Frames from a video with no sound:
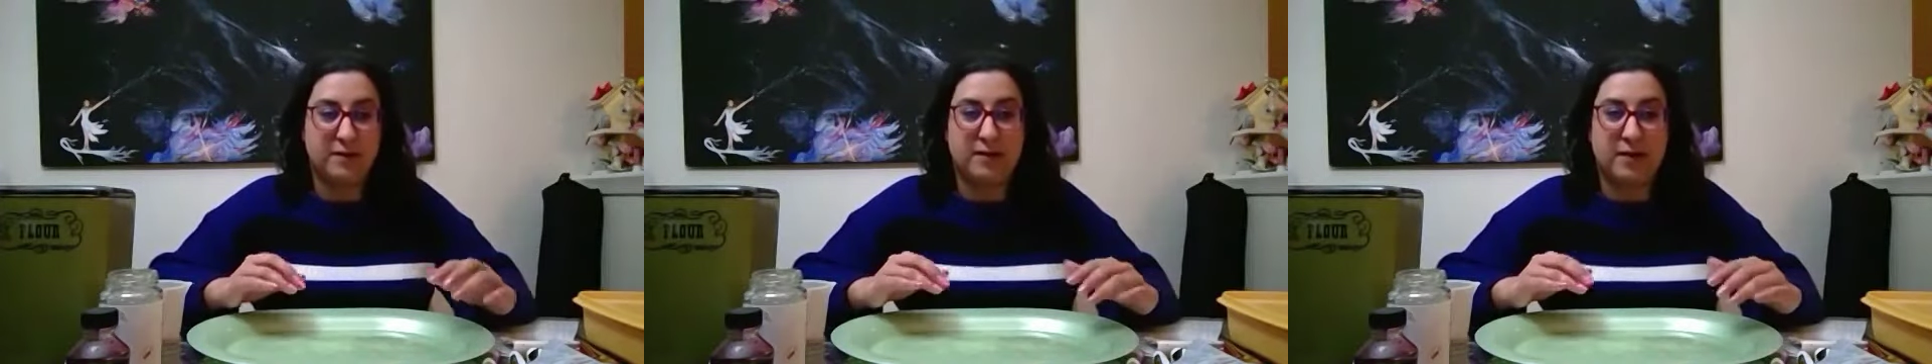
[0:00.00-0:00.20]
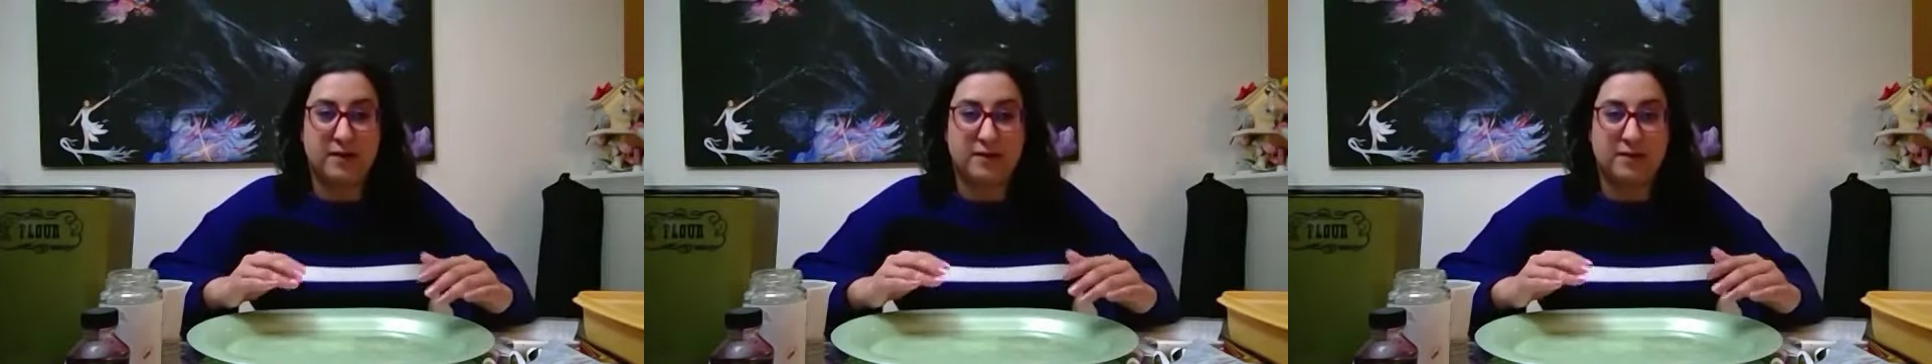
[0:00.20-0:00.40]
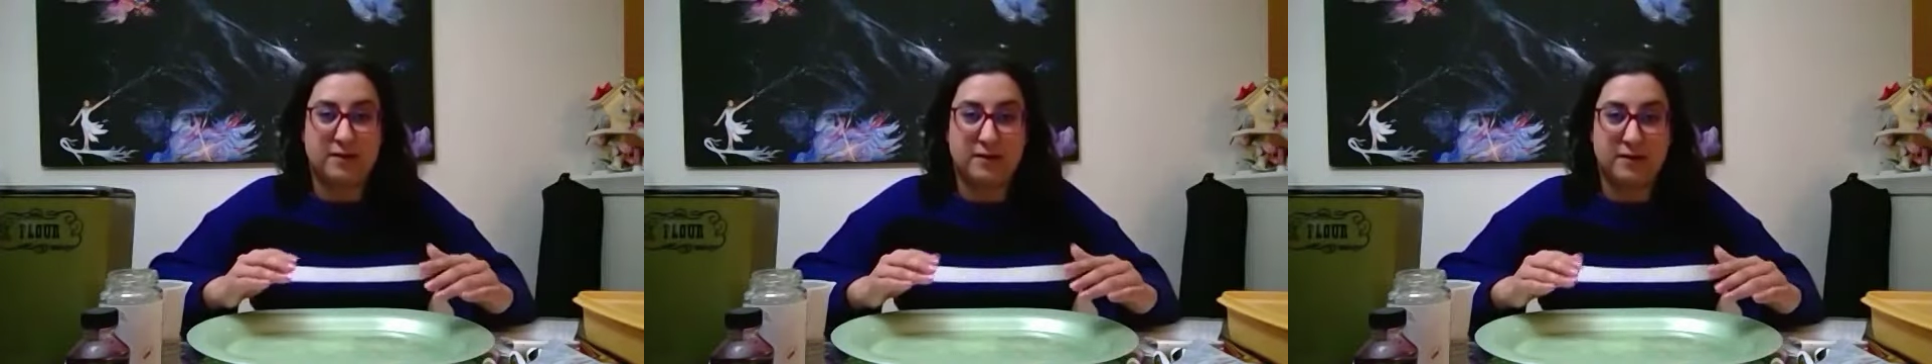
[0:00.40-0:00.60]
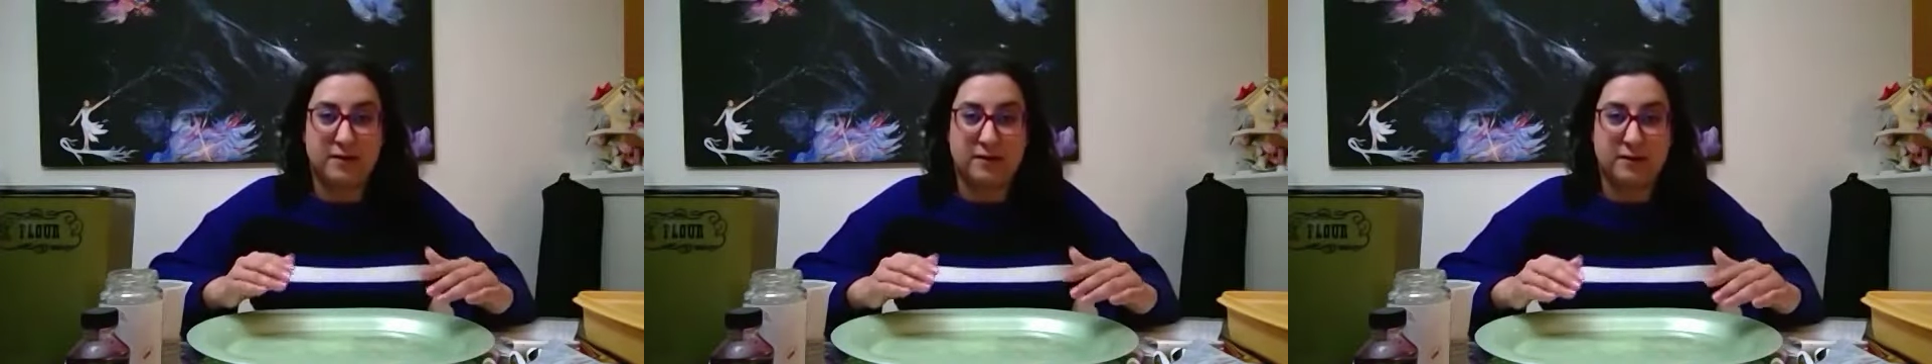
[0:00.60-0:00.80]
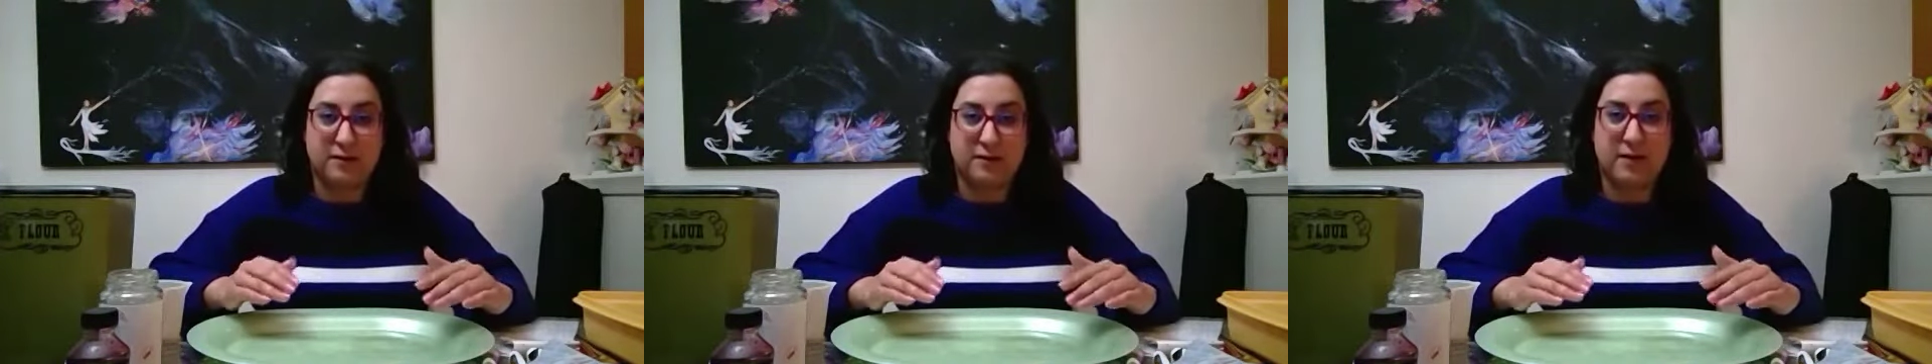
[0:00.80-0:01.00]
that
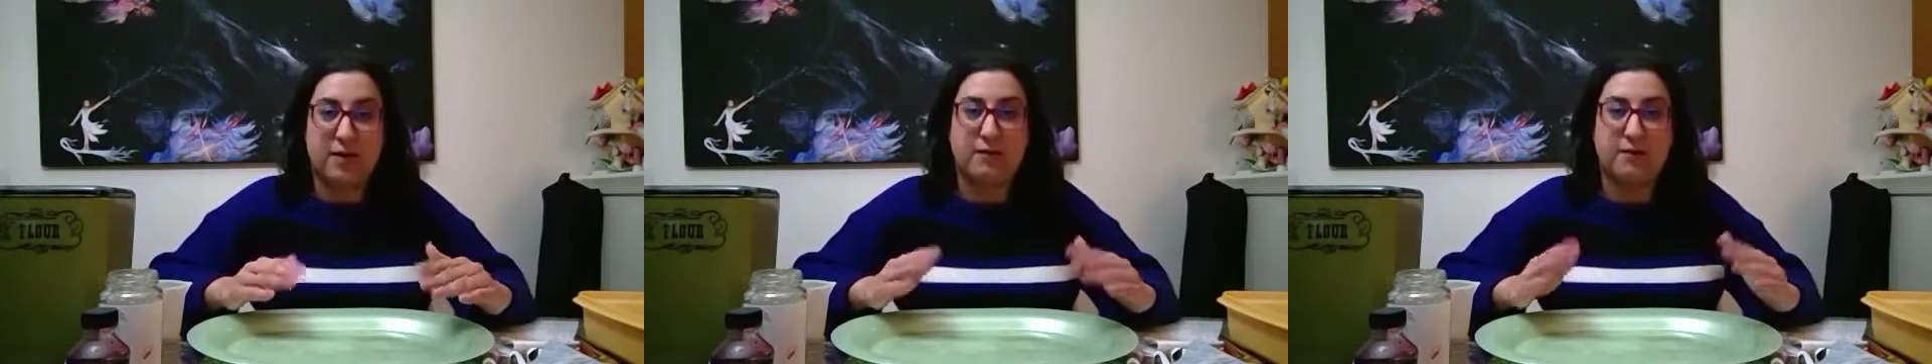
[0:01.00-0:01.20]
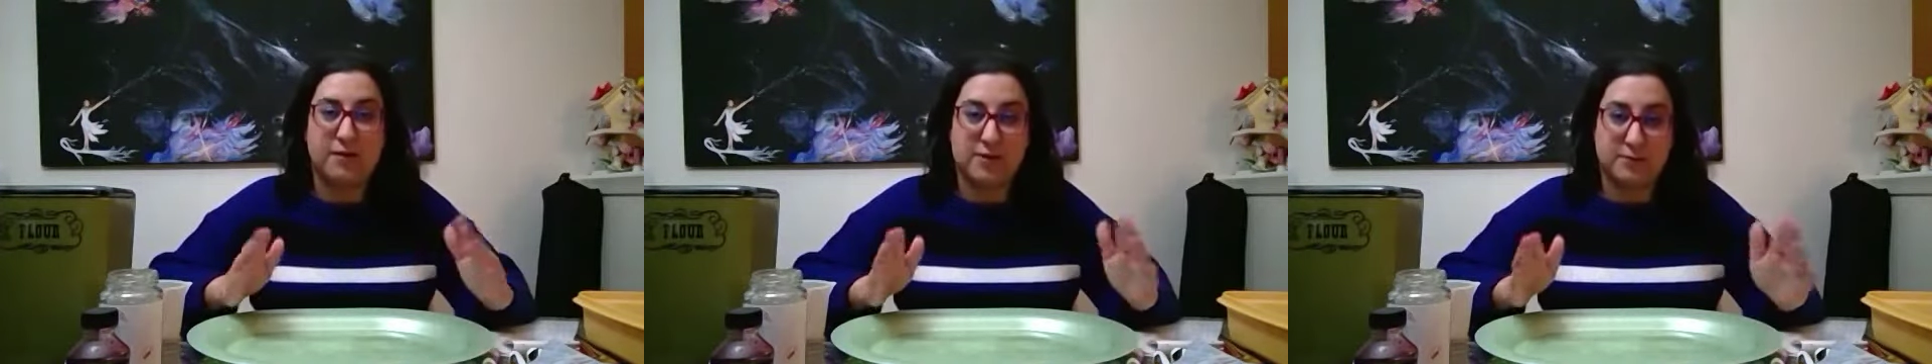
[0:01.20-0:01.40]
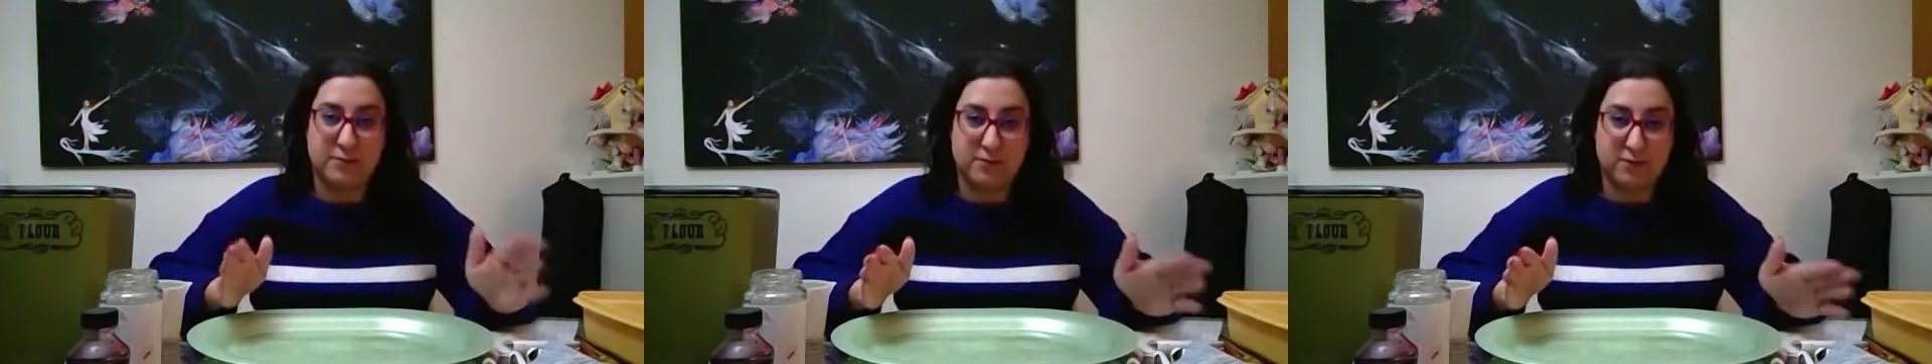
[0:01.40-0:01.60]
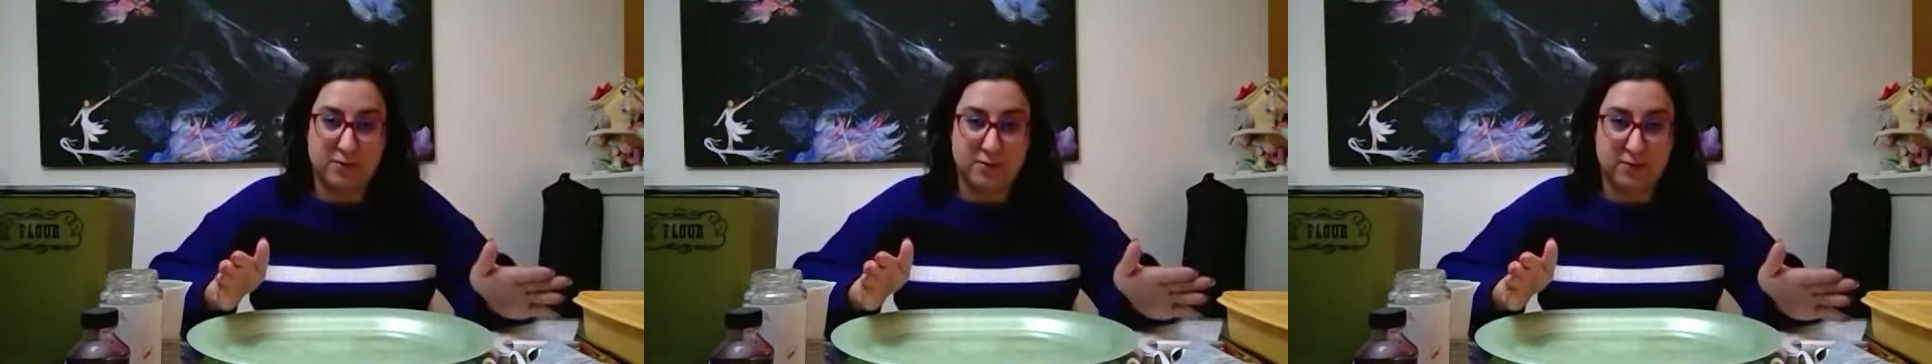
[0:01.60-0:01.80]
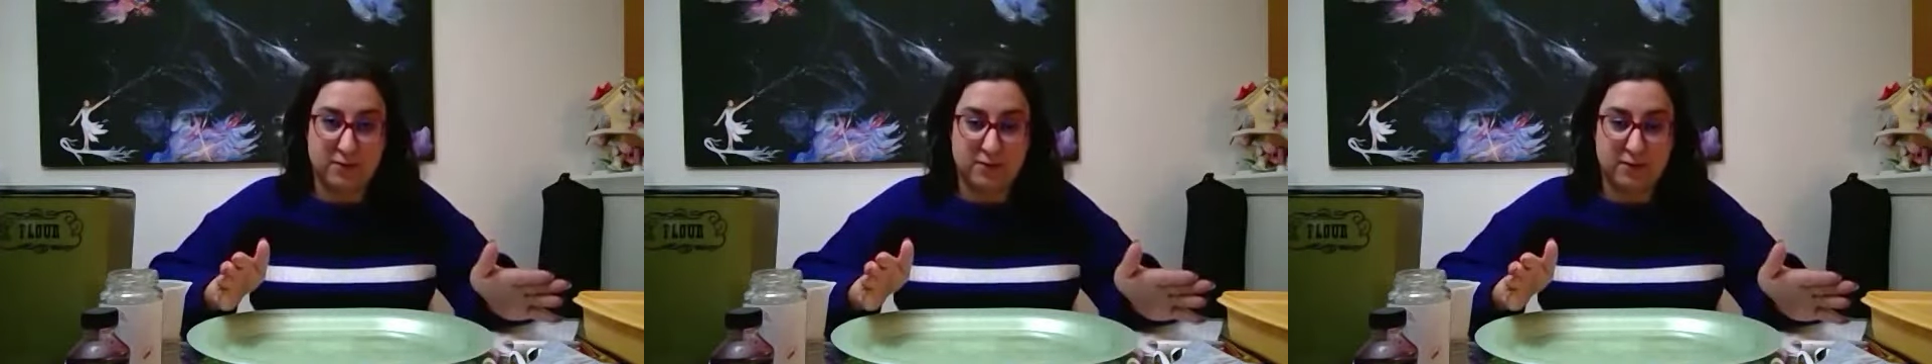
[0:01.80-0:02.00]
lava spews
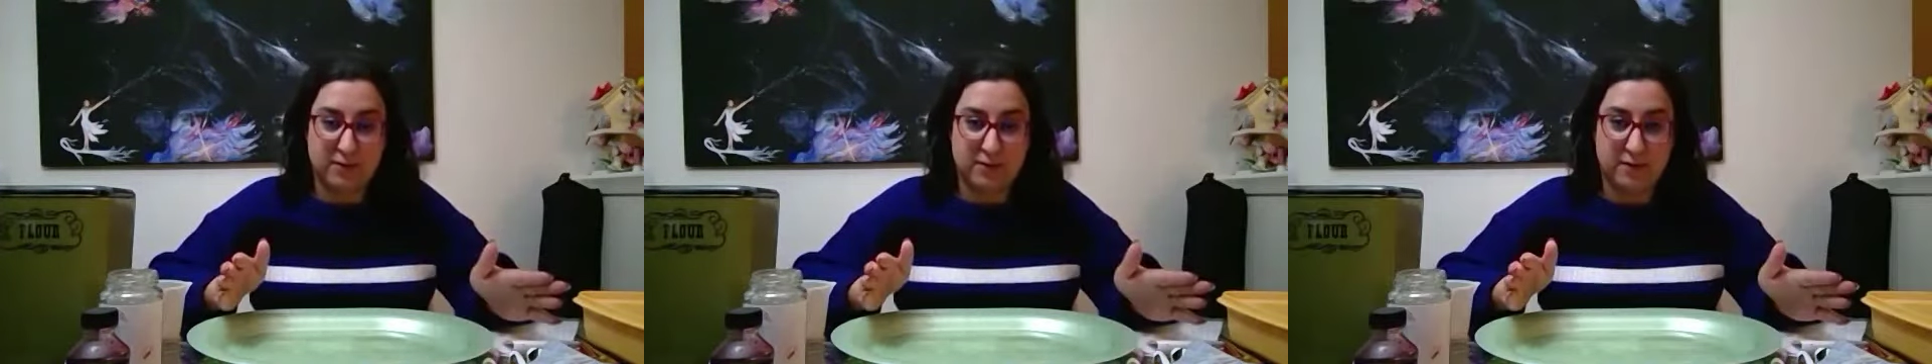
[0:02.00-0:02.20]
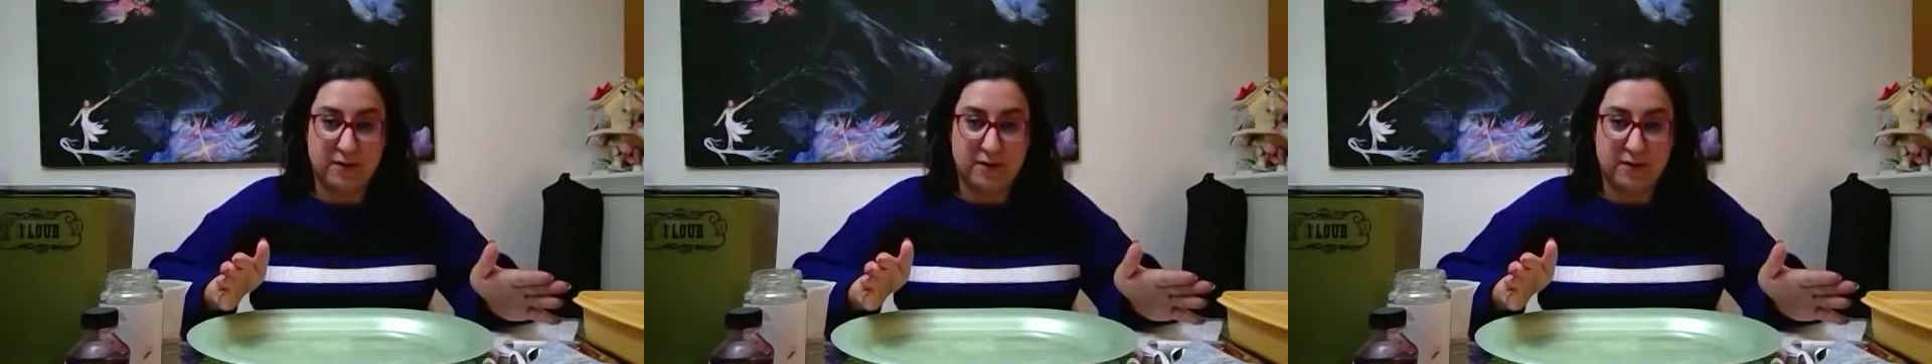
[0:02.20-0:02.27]
out of,